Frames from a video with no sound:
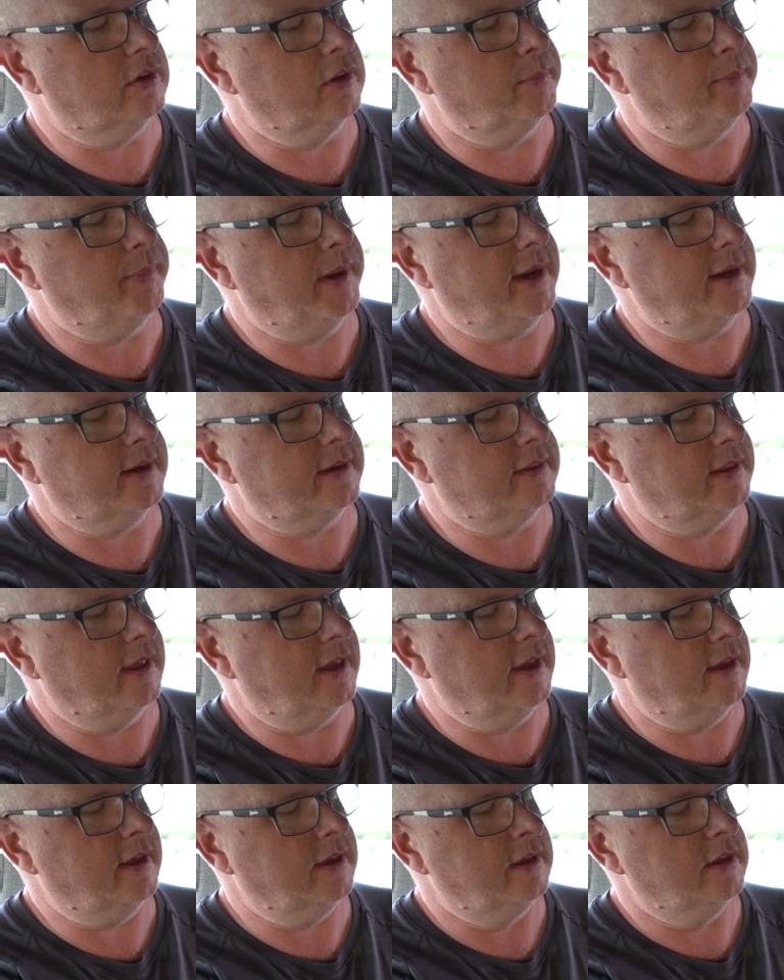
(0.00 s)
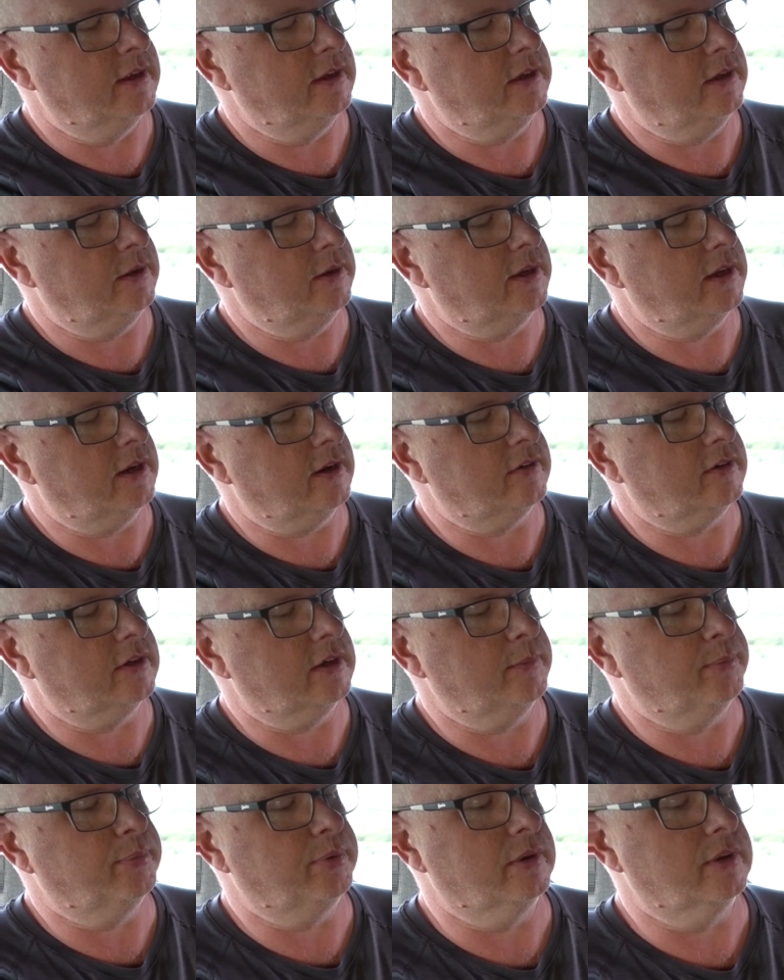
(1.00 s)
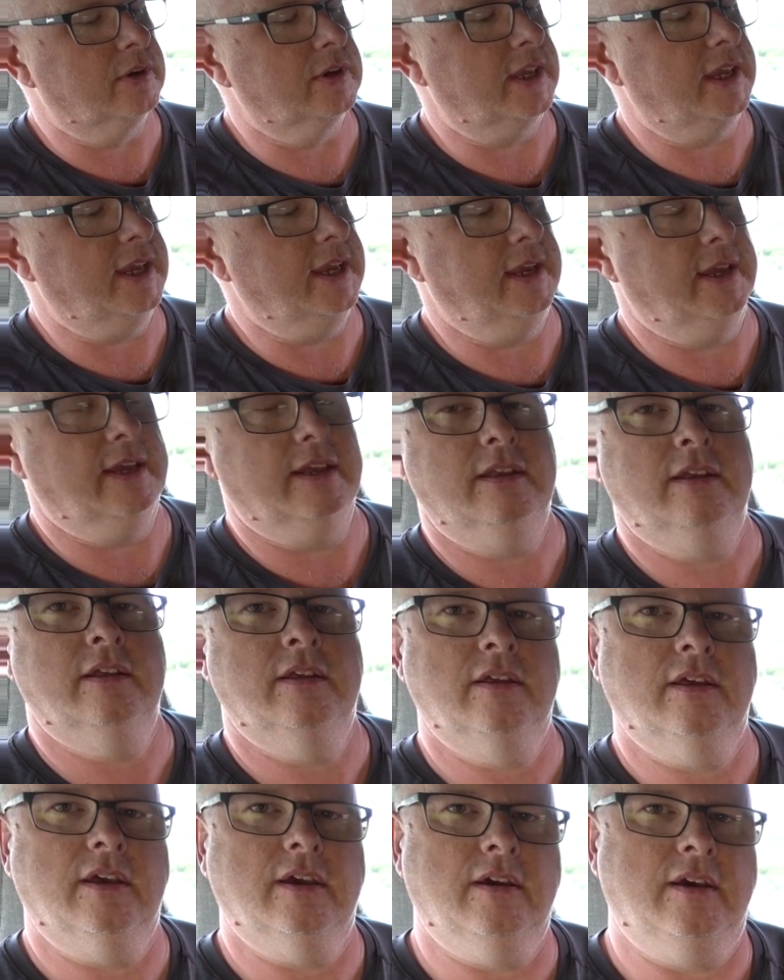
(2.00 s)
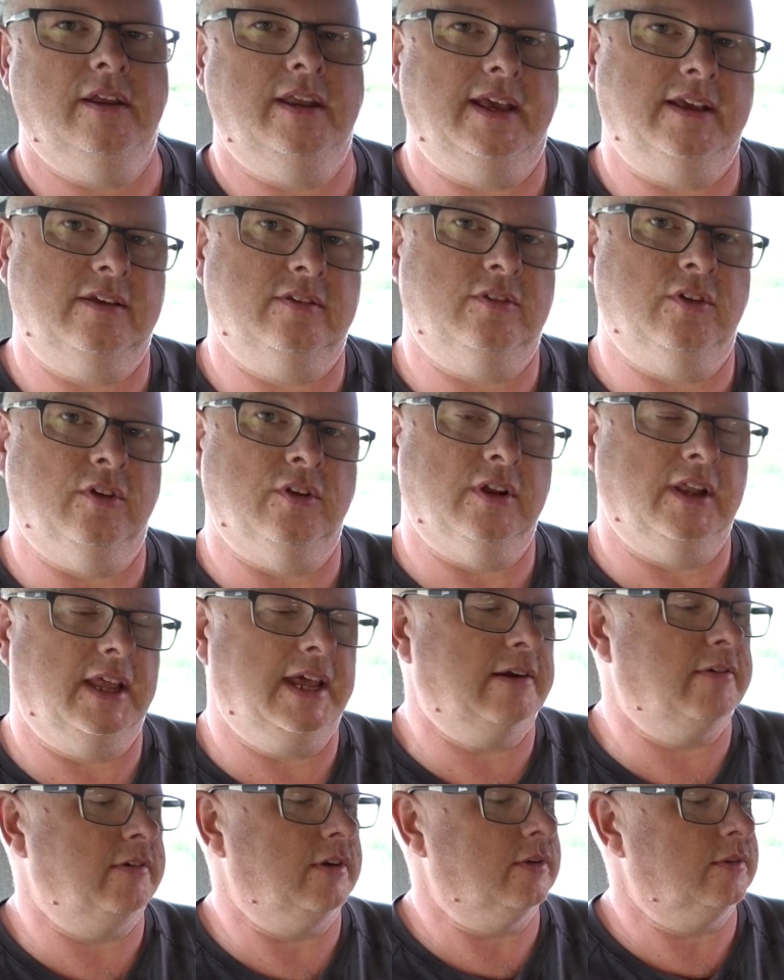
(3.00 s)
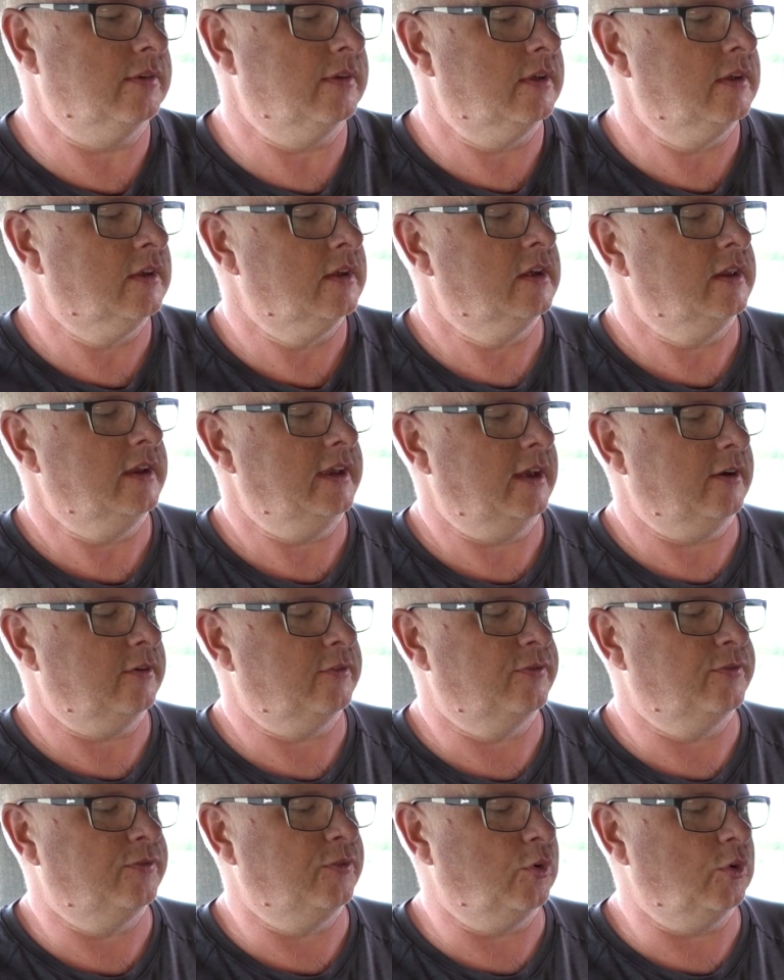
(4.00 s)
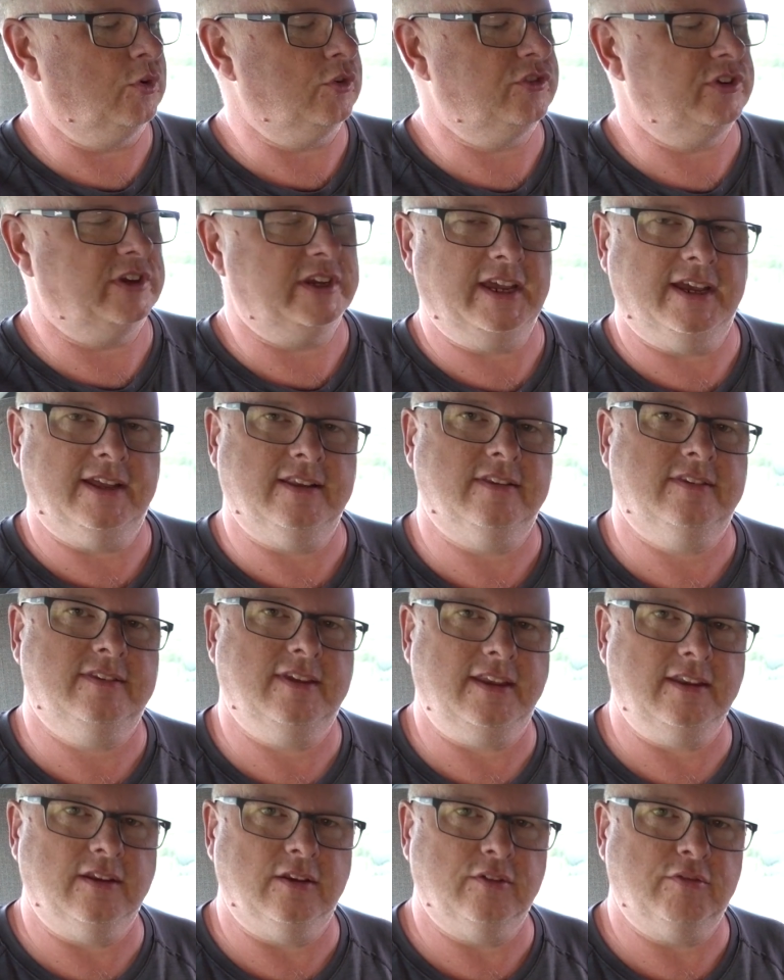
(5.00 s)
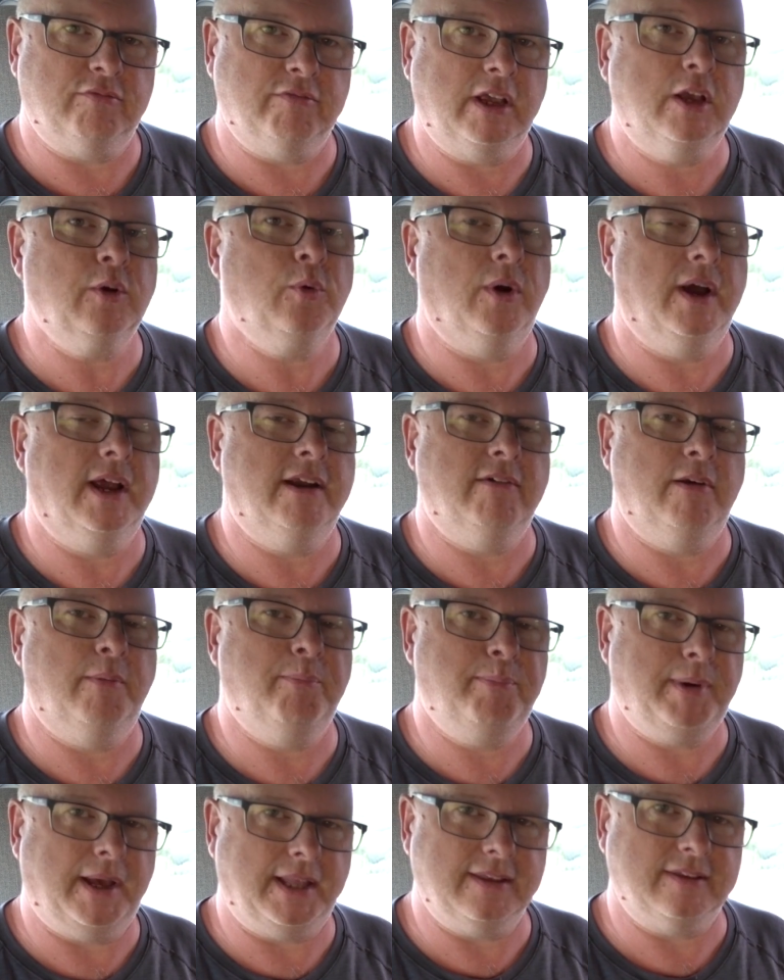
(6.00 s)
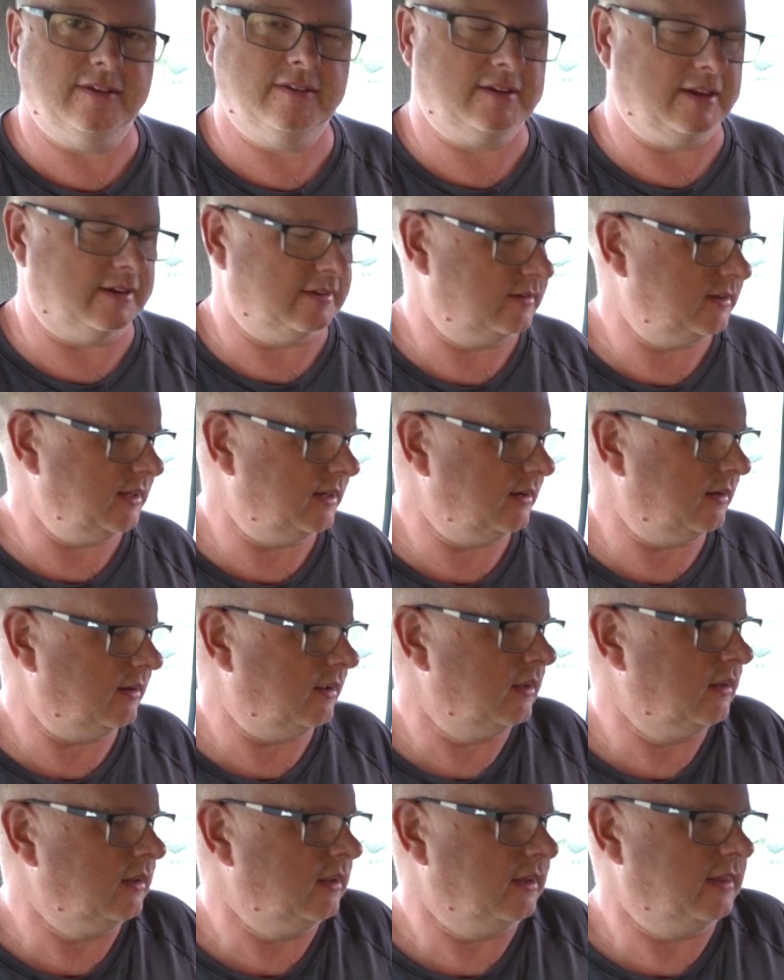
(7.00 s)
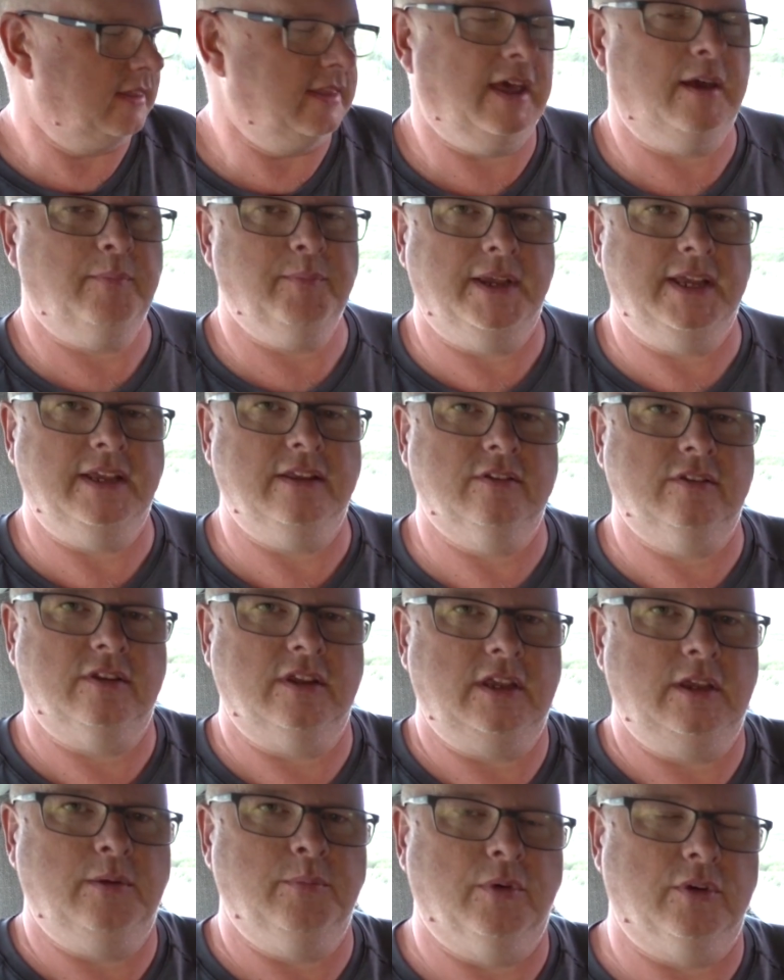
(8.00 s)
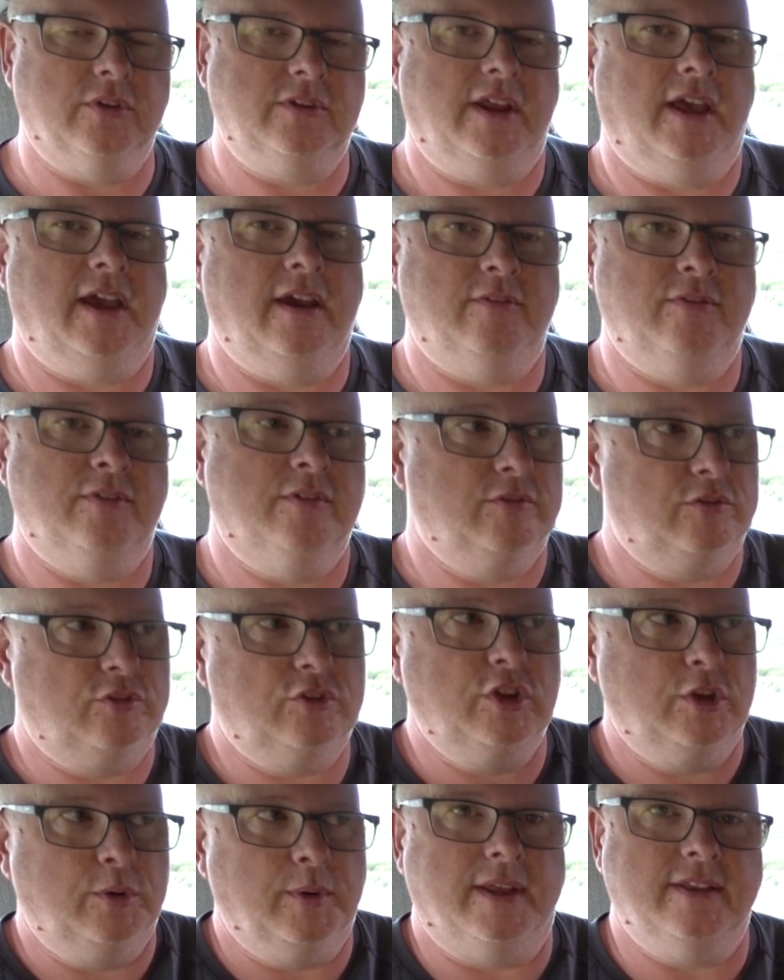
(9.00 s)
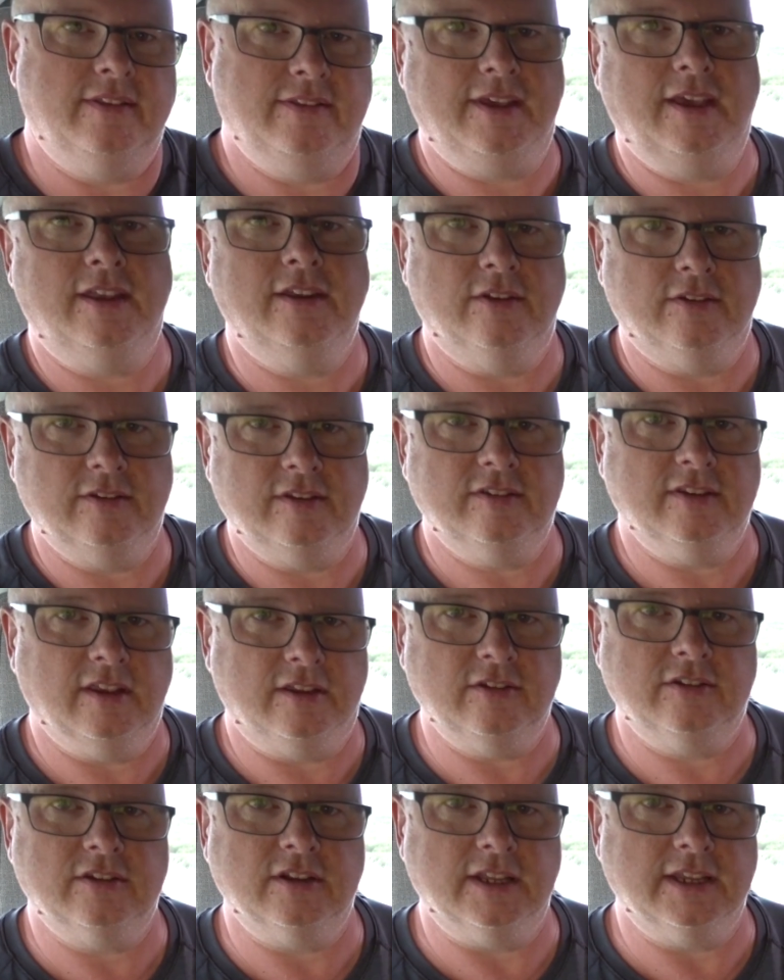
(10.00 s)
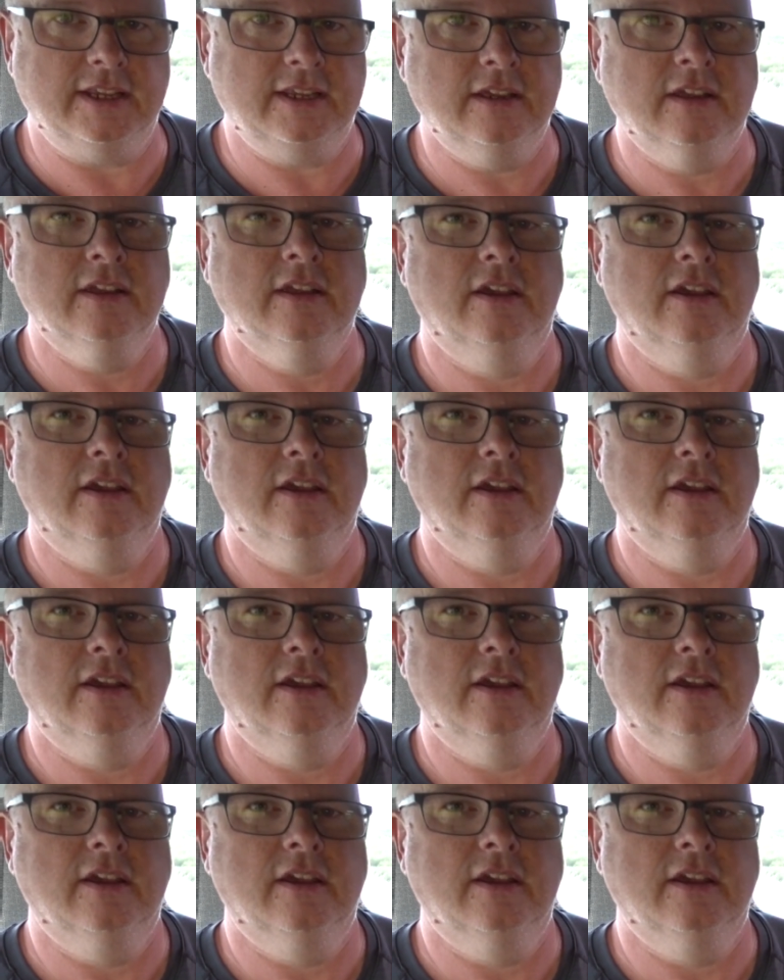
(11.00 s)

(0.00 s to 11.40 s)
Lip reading: on the back there you can actually plug in an external aerial. Now 4G antennas require a balanced antenna. That means that you must have 2 antennas essentially.